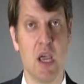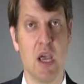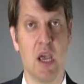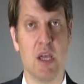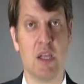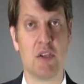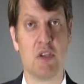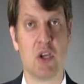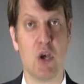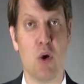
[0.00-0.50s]

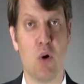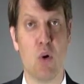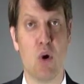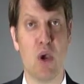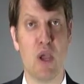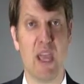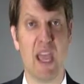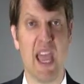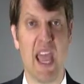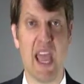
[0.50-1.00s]
So
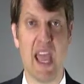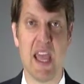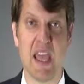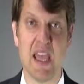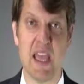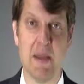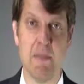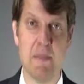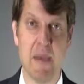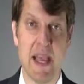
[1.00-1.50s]

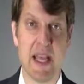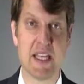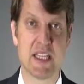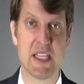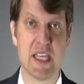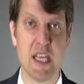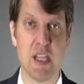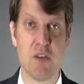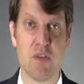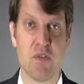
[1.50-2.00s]
it makes
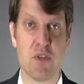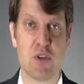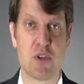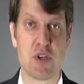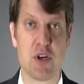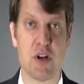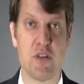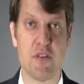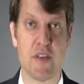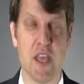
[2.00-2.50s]
sense for
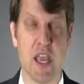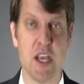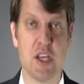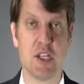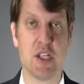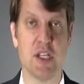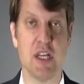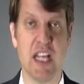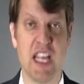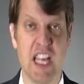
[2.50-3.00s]

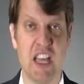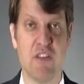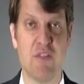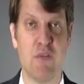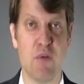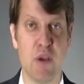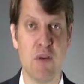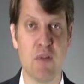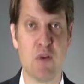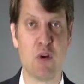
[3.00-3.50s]
certification, if
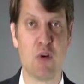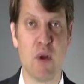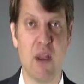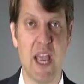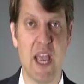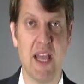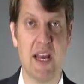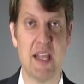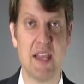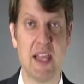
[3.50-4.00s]
we've
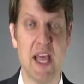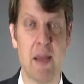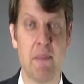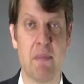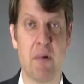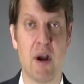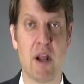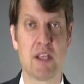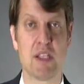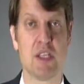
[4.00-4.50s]
created that
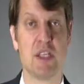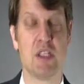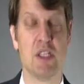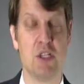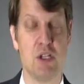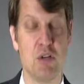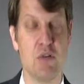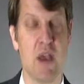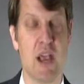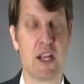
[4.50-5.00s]
process, that
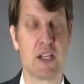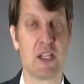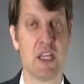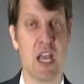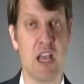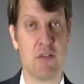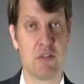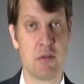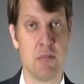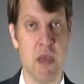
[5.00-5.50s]
you actually
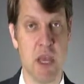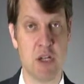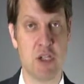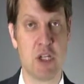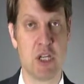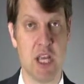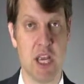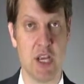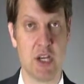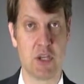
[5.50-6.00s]
have some
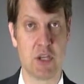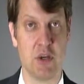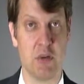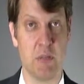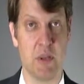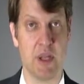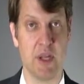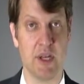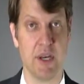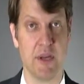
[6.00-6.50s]
educational
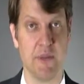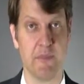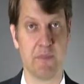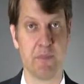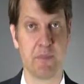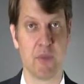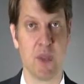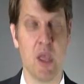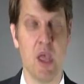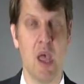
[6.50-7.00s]
ability.
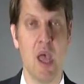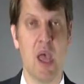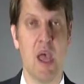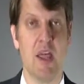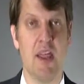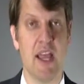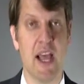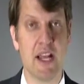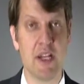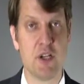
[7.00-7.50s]

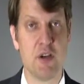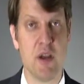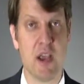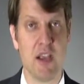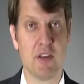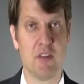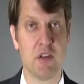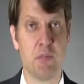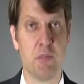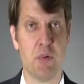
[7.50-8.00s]
That you
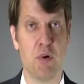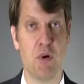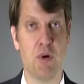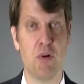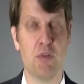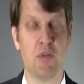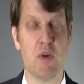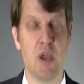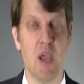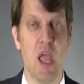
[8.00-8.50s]
have to
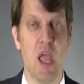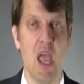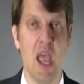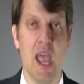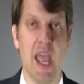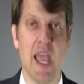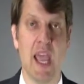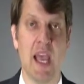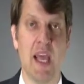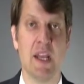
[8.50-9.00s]
prove,
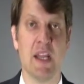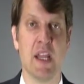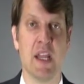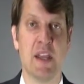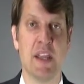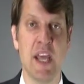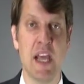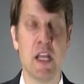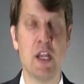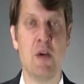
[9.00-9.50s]
and
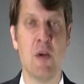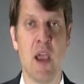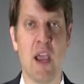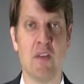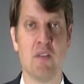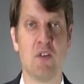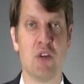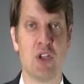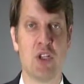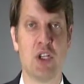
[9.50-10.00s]
then you
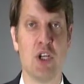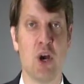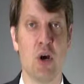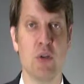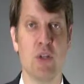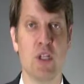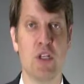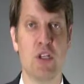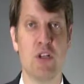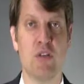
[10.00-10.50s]
have to show
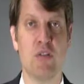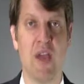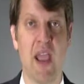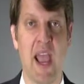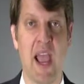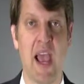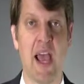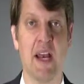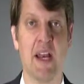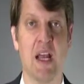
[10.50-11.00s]
that you've
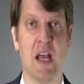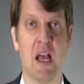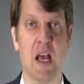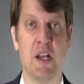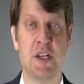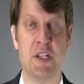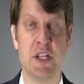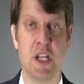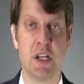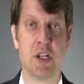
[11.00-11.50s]
had
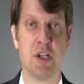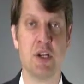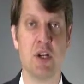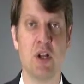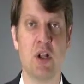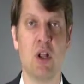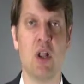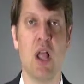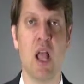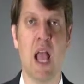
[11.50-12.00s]

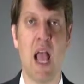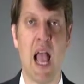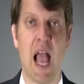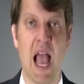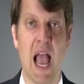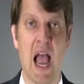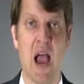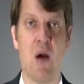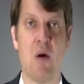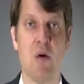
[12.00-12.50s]
additional
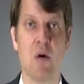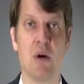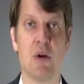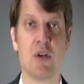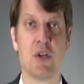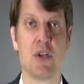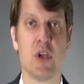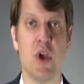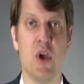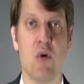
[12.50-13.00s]

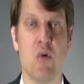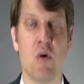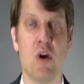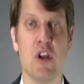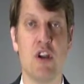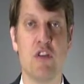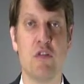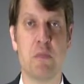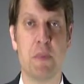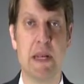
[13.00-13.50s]
hours where
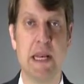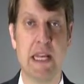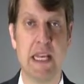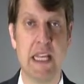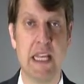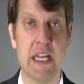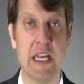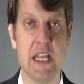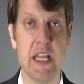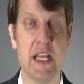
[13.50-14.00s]
you've been
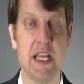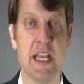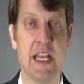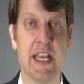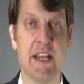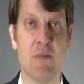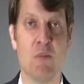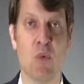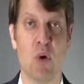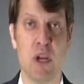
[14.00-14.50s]
leading
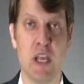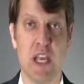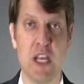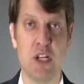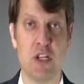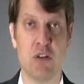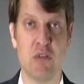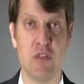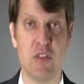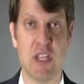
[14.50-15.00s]
in
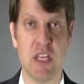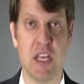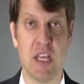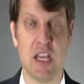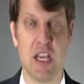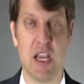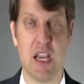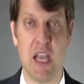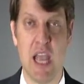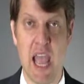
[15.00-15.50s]
each of the
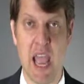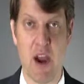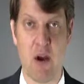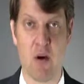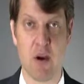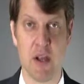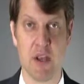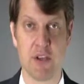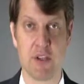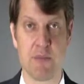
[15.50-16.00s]

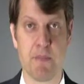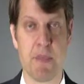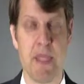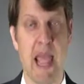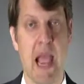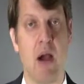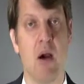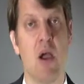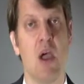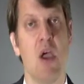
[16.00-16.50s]
areas.
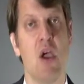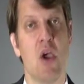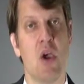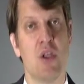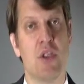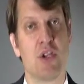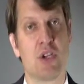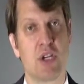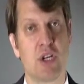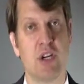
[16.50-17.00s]
Now,
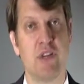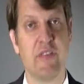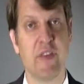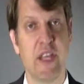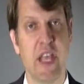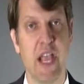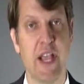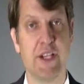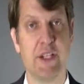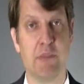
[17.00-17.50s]
the
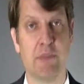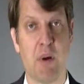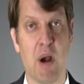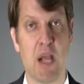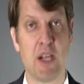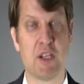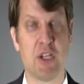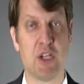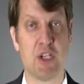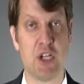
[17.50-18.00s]
certification
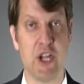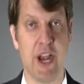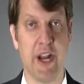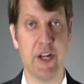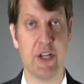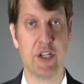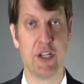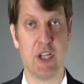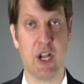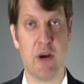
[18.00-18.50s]
process
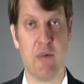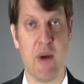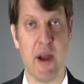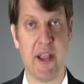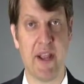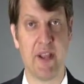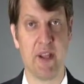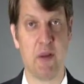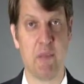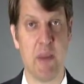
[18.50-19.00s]
changes on a
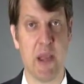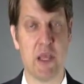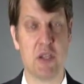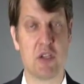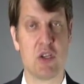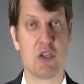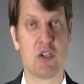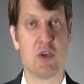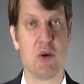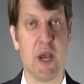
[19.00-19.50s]
regular
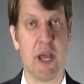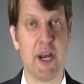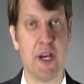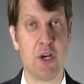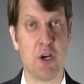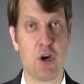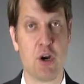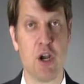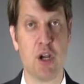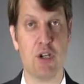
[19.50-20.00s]
basis, so I'd
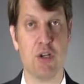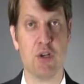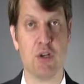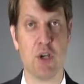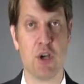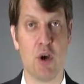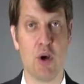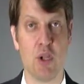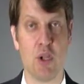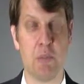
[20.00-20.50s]
encourage you to
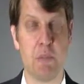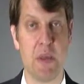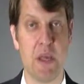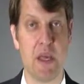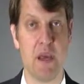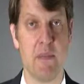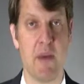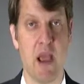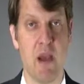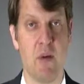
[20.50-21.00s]
go to the
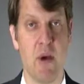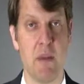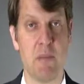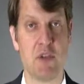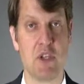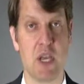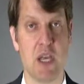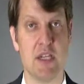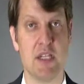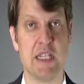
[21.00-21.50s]
PMI
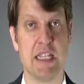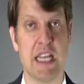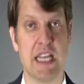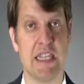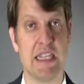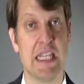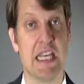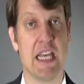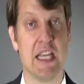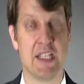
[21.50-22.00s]
website to get
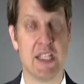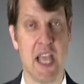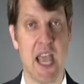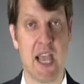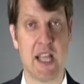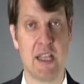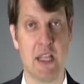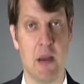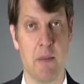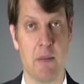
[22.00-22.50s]
the
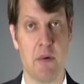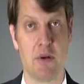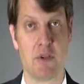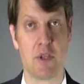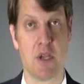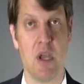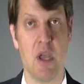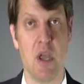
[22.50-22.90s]
exact numbers.